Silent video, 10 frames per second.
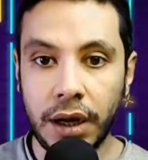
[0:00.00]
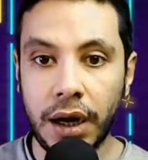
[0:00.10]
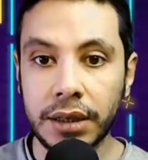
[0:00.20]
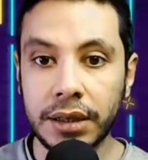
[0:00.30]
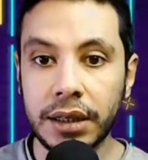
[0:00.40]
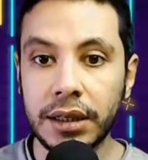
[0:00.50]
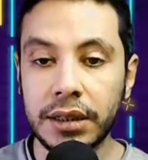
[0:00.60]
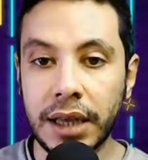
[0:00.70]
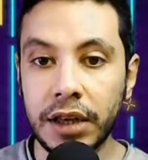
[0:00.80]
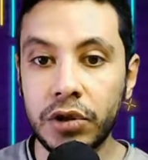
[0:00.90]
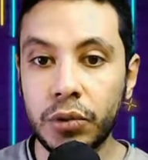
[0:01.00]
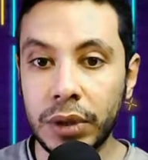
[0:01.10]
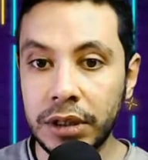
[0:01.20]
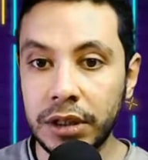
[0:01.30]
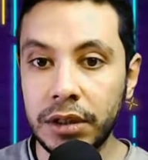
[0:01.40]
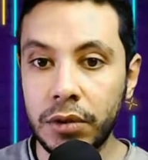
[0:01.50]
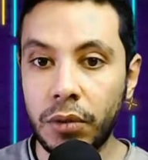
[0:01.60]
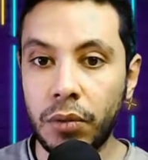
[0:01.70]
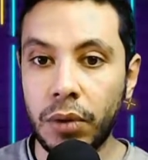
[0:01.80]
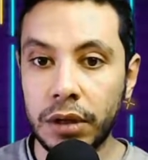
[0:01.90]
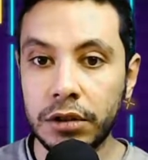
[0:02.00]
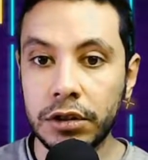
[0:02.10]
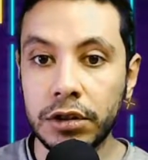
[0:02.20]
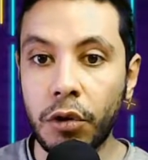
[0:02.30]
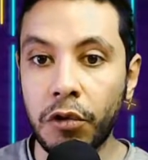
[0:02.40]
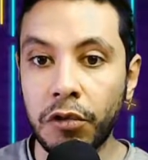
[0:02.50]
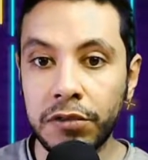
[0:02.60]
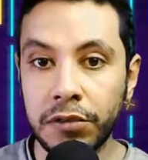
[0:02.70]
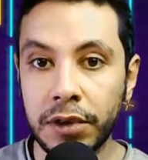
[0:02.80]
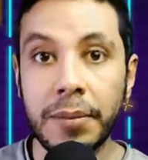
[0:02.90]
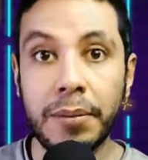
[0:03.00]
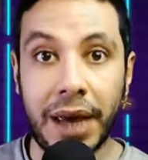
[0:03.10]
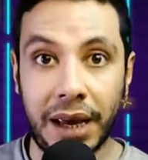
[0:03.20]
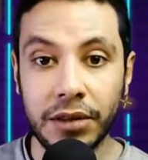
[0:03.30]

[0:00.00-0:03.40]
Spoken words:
until the 21st of May.